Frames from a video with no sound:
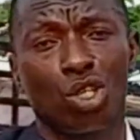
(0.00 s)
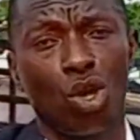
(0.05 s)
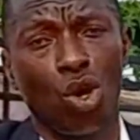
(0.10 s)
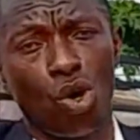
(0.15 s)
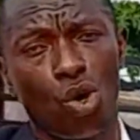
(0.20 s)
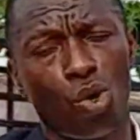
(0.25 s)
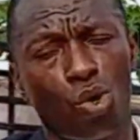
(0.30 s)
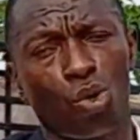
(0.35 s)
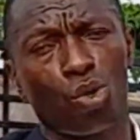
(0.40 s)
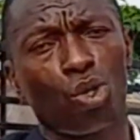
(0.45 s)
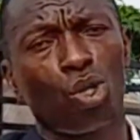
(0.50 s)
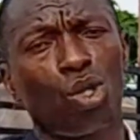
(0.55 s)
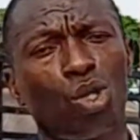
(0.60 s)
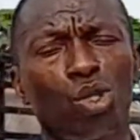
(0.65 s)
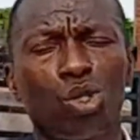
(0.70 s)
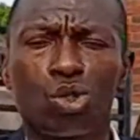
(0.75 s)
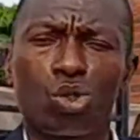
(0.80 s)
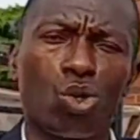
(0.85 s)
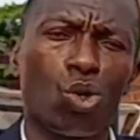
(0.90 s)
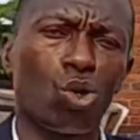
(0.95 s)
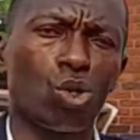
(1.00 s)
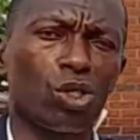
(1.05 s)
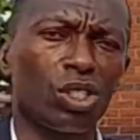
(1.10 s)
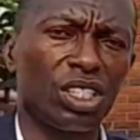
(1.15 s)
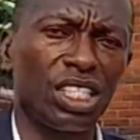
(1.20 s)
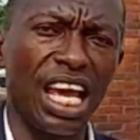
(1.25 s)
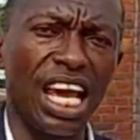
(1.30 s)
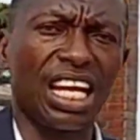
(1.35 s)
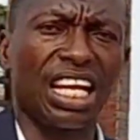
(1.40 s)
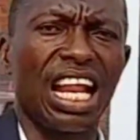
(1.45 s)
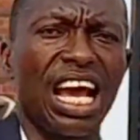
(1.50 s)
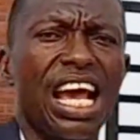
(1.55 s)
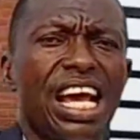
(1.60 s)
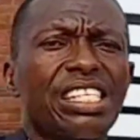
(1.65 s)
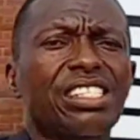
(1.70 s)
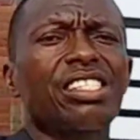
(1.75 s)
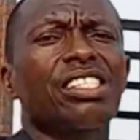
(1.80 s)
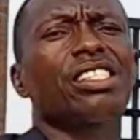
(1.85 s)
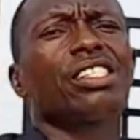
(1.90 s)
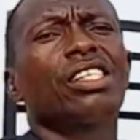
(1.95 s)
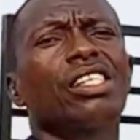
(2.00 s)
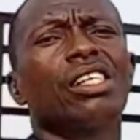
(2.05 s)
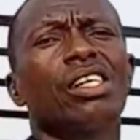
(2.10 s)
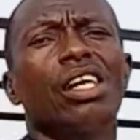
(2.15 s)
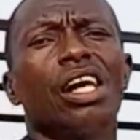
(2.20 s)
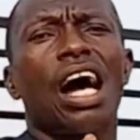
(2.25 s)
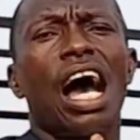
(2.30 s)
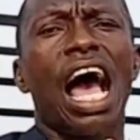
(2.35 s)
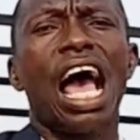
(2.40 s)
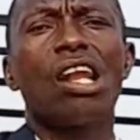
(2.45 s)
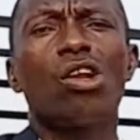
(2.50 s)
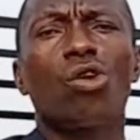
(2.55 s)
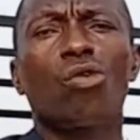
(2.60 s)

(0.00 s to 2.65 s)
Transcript: goal. So dear clients, I